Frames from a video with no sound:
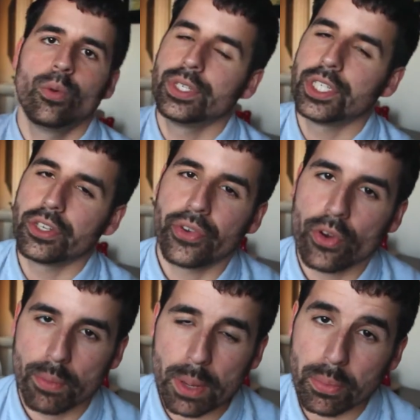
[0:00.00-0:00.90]
which if
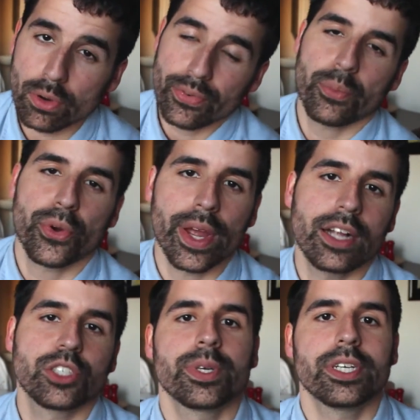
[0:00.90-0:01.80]
you remember from
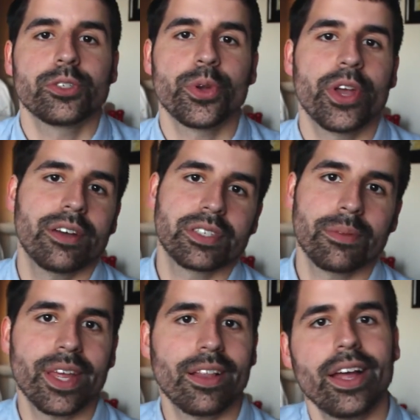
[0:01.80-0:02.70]
pre-algebra is when you have
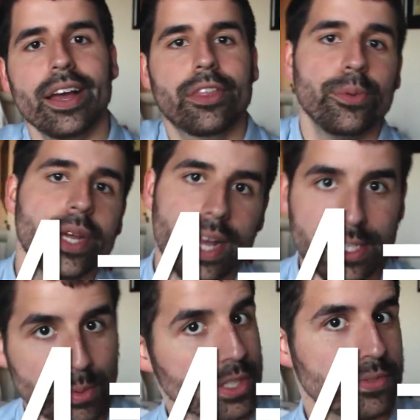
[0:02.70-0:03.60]
something like
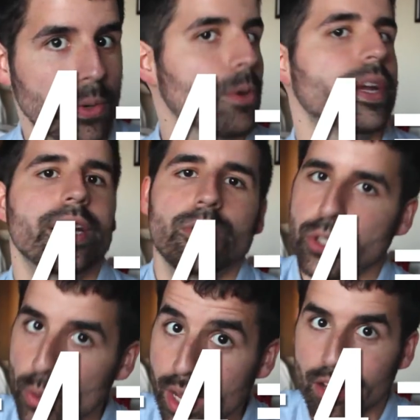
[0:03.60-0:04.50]
3x plus 4 equals
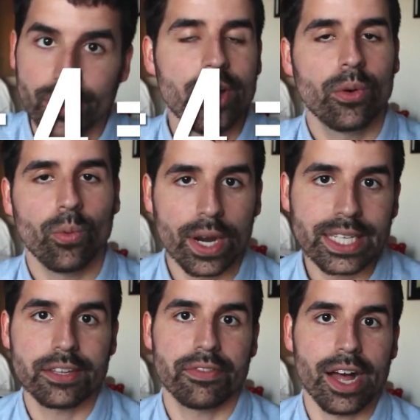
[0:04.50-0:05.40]
12. What
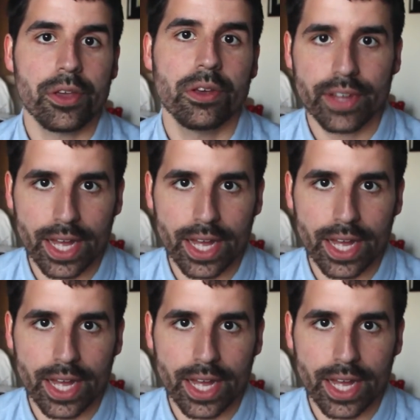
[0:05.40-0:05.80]
is the value of